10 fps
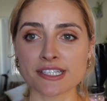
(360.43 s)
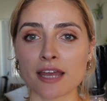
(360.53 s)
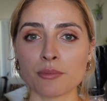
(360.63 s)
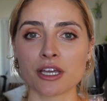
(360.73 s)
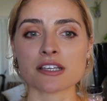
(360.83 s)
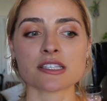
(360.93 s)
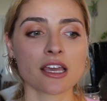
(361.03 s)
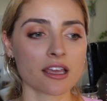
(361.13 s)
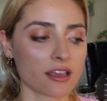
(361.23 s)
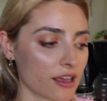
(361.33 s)
again because
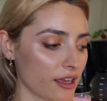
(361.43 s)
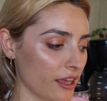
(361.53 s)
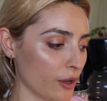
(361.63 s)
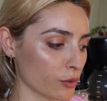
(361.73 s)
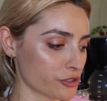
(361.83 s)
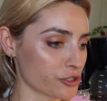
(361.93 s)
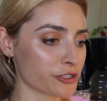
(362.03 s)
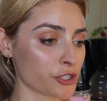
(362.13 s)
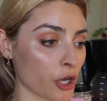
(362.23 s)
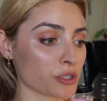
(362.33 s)
it was
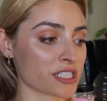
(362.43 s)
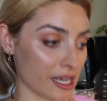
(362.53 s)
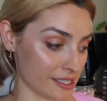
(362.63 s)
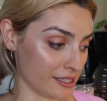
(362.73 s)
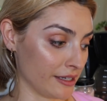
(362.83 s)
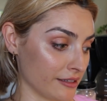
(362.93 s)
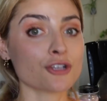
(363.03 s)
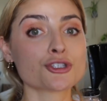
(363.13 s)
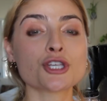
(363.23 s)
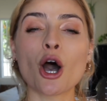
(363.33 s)
just so
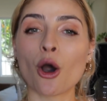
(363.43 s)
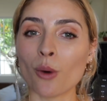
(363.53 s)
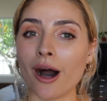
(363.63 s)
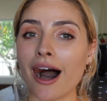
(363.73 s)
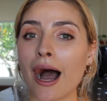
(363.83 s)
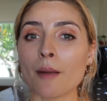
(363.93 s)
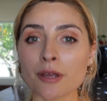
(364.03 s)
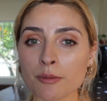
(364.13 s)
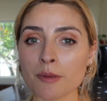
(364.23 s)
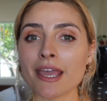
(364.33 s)
disgusting. So
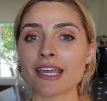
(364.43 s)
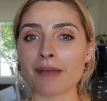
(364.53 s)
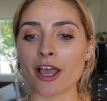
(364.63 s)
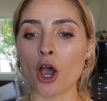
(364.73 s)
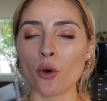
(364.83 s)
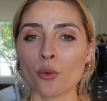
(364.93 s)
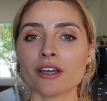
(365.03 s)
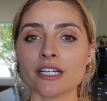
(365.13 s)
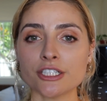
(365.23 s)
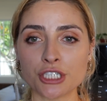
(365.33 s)
I'm gonna be making my
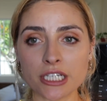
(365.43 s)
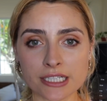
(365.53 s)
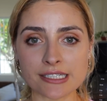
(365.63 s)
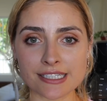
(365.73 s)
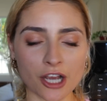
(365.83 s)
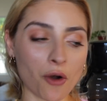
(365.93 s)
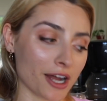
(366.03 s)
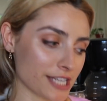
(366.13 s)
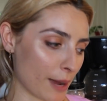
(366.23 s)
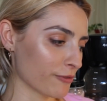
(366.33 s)
own cheese to go
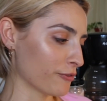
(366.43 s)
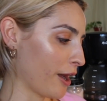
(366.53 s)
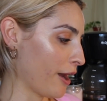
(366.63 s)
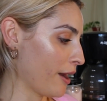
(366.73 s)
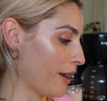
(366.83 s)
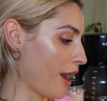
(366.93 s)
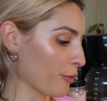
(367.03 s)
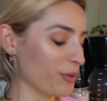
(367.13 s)
on top of our